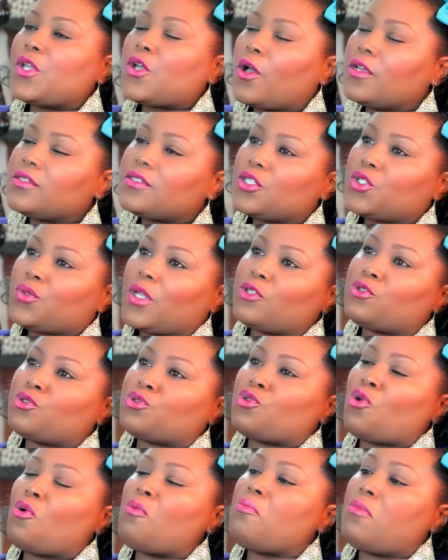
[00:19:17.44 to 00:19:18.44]
we concentrate
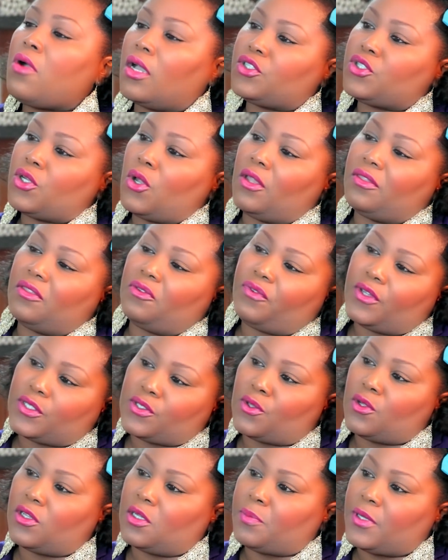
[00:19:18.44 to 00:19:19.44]
so much on the
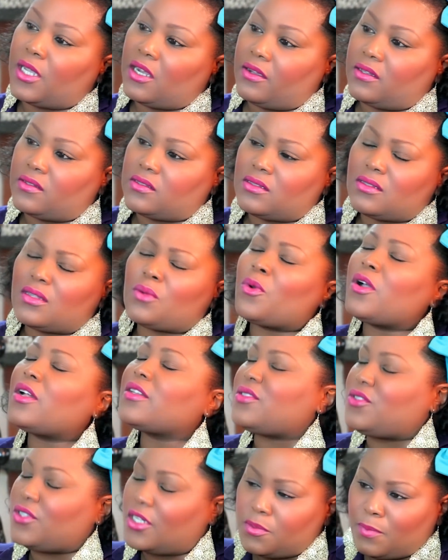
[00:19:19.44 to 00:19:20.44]
physical appearance. The
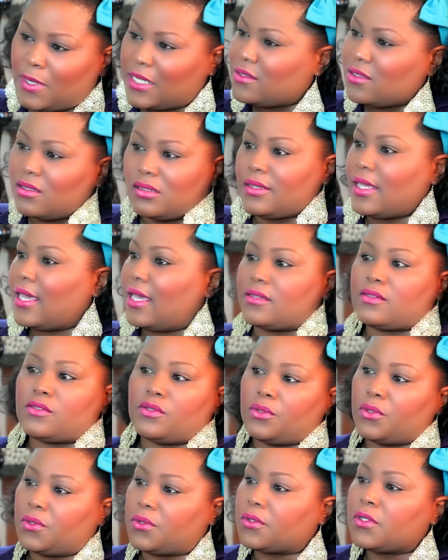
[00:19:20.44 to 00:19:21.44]
world is judgmental,
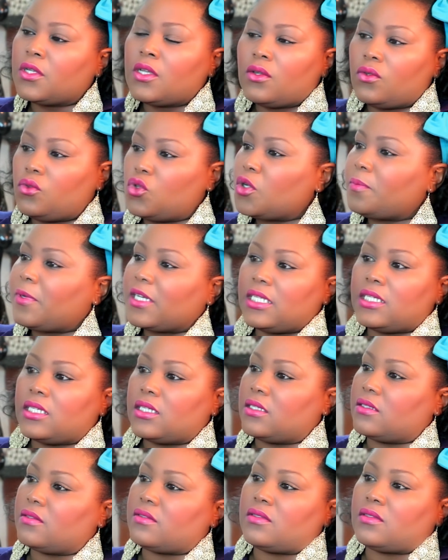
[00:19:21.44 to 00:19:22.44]
yes, you know,
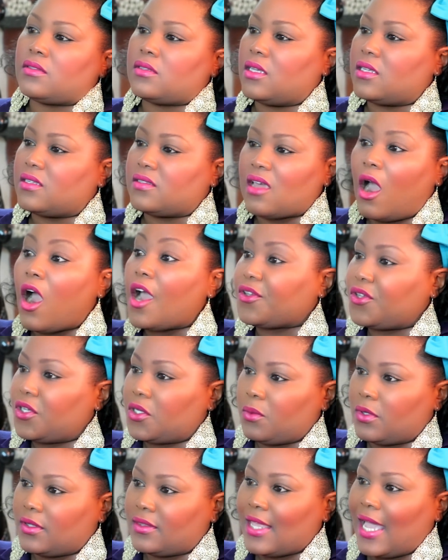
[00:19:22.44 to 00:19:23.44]
nobody is
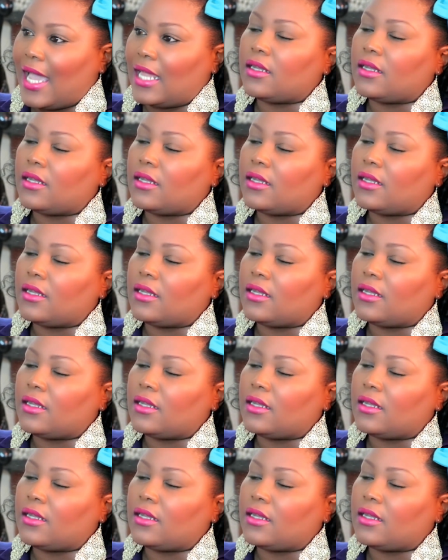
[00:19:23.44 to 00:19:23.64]
arguing with